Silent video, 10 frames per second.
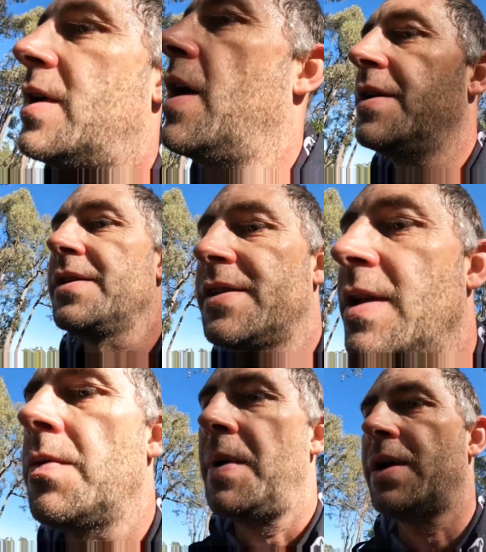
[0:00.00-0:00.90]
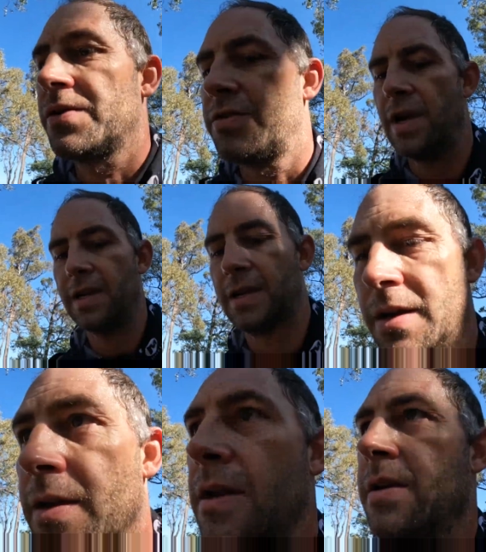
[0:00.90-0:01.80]
guidance now we're back on track
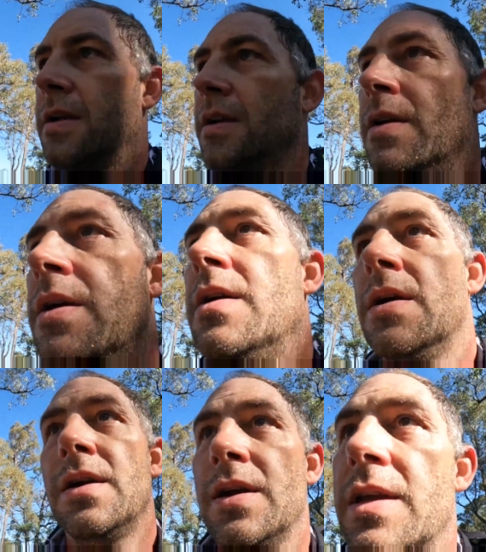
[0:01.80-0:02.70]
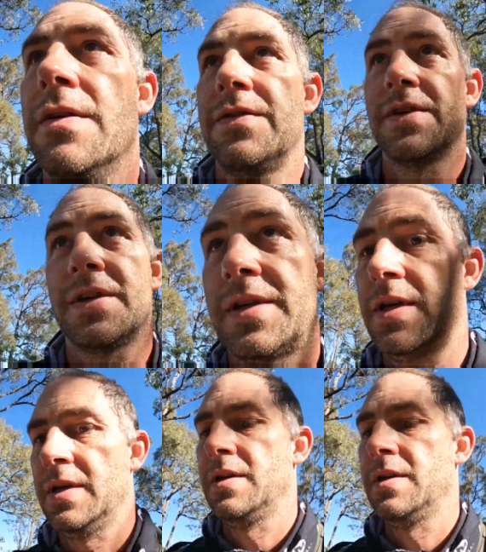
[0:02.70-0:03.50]
gives us.